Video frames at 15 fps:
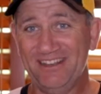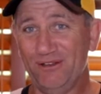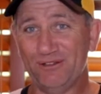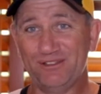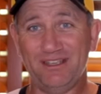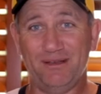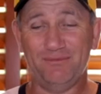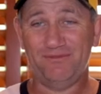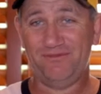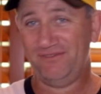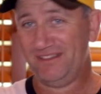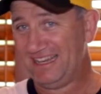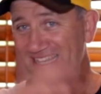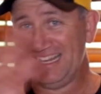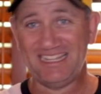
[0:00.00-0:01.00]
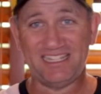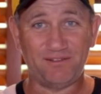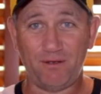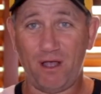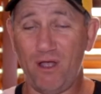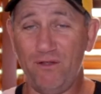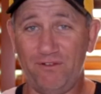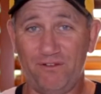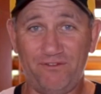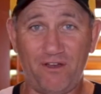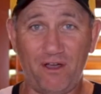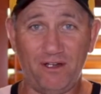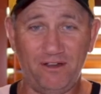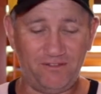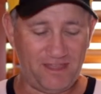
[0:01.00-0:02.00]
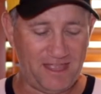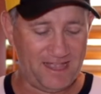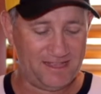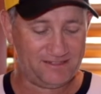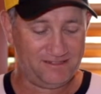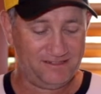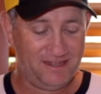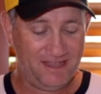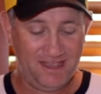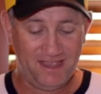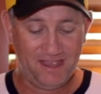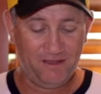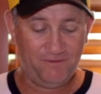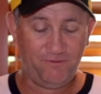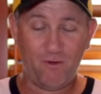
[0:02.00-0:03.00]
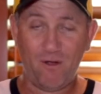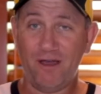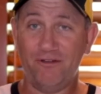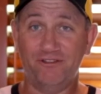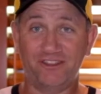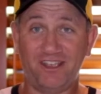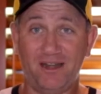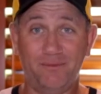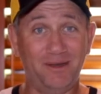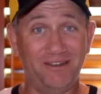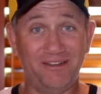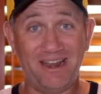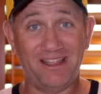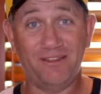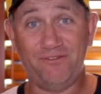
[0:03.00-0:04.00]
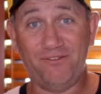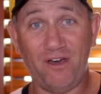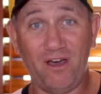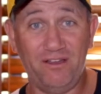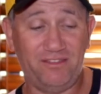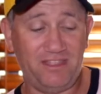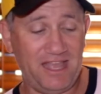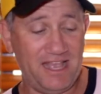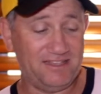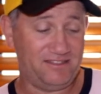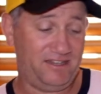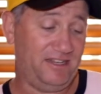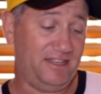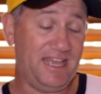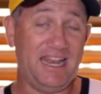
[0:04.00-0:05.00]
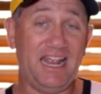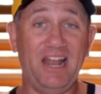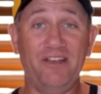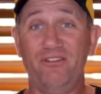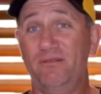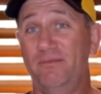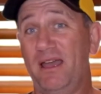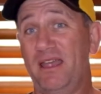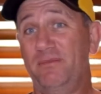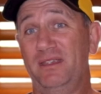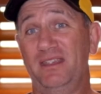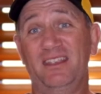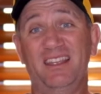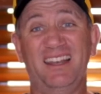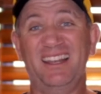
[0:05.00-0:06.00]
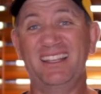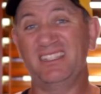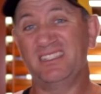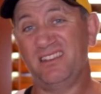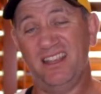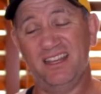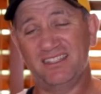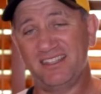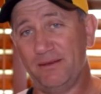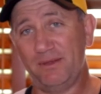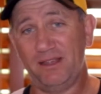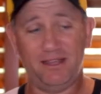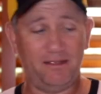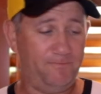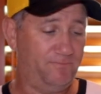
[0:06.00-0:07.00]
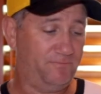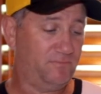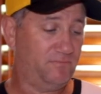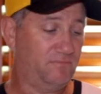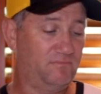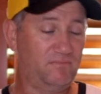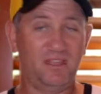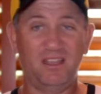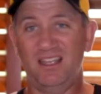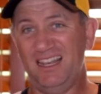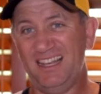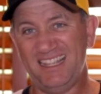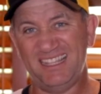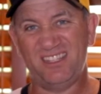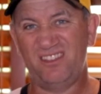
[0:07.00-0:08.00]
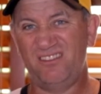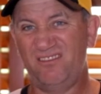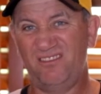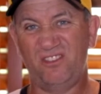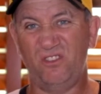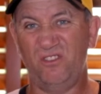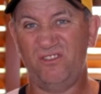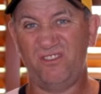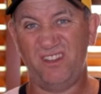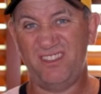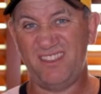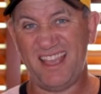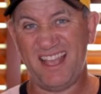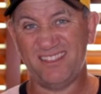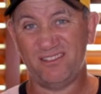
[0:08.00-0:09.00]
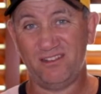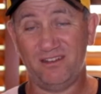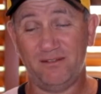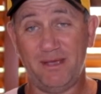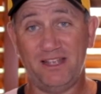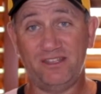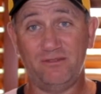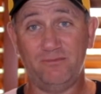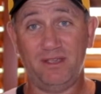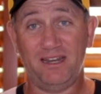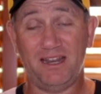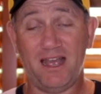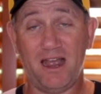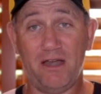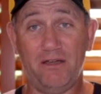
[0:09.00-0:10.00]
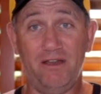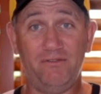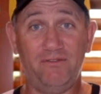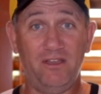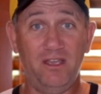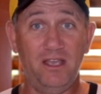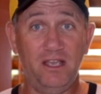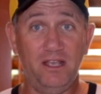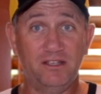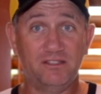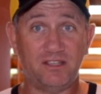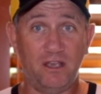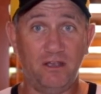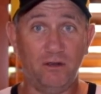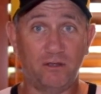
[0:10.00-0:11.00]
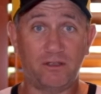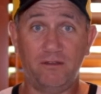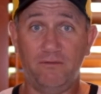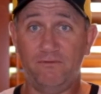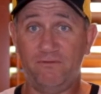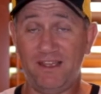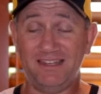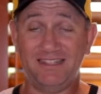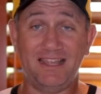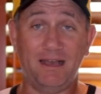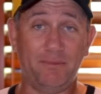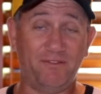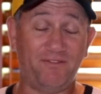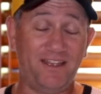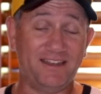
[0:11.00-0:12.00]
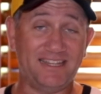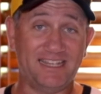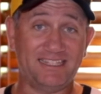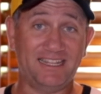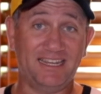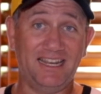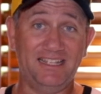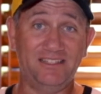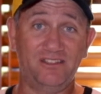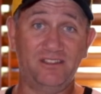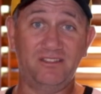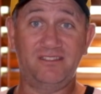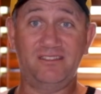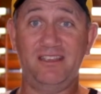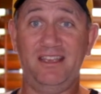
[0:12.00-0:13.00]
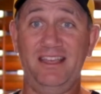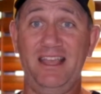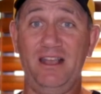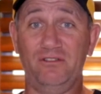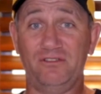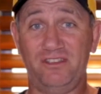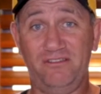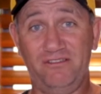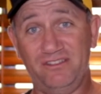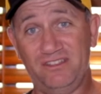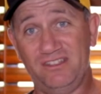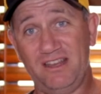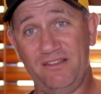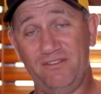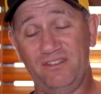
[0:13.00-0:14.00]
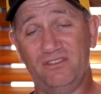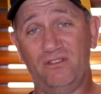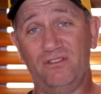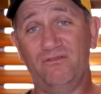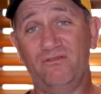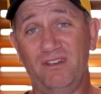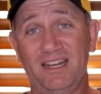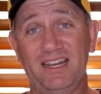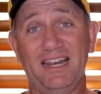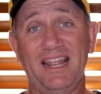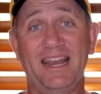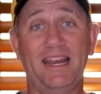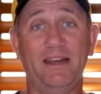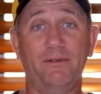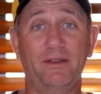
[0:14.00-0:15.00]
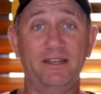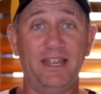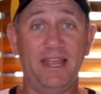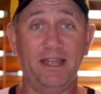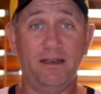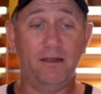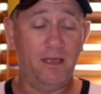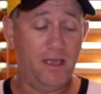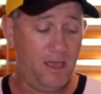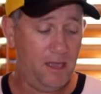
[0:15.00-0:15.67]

or something, at least over 5,000. 400 is going to be around the 5,000, and that 100 maybe at least, it's going to be at least 2,000-3,000, I'd imagine, being an RF. So look, they'll be fantastic lenses. L series has never sort of really let anyone down.